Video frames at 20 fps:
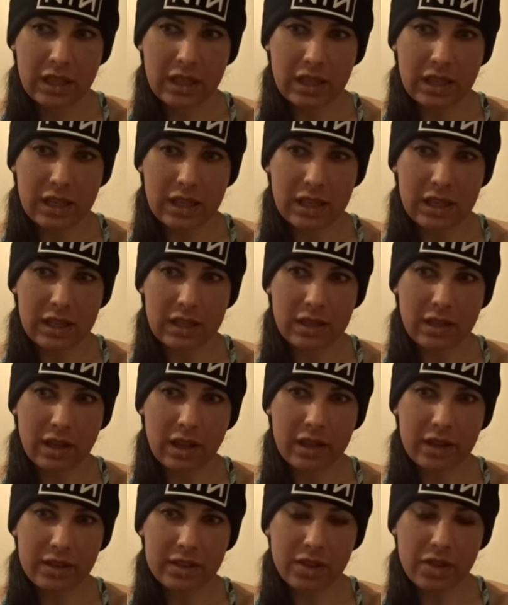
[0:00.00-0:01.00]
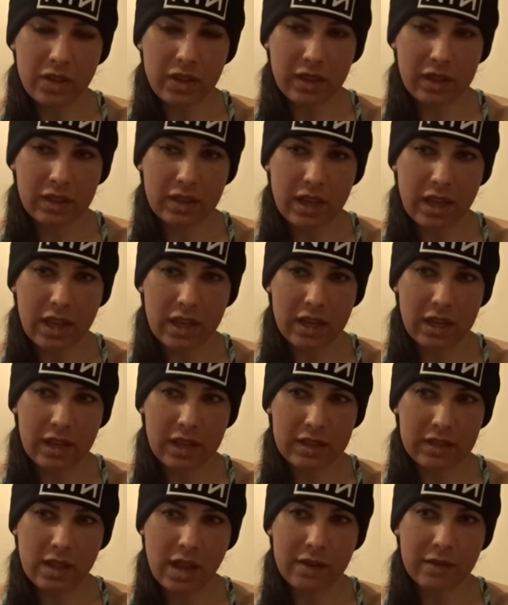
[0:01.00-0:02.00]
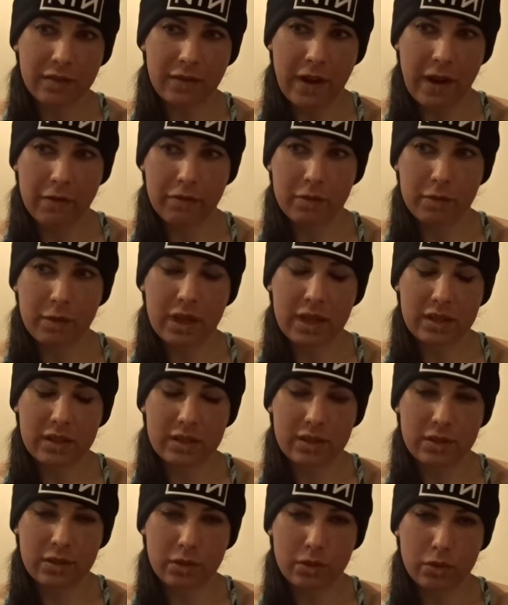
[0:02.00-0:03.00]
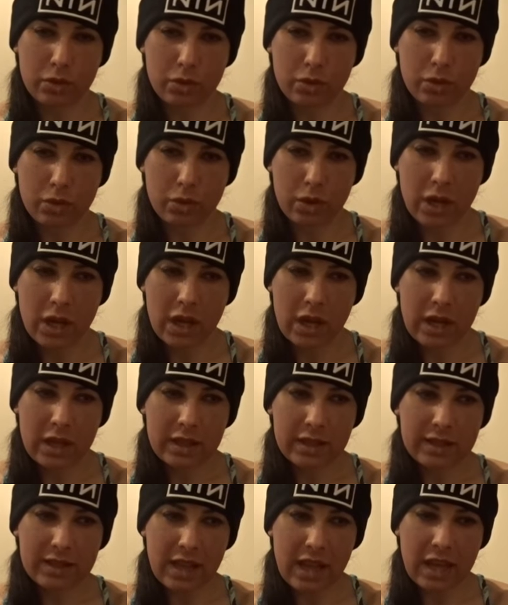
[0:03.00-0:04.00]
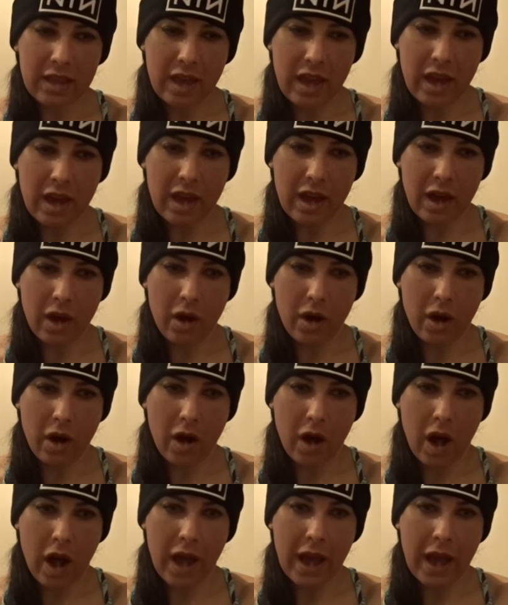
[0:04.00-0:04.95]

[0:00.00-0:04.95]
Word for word: And I also think that it's unfair for me to say that I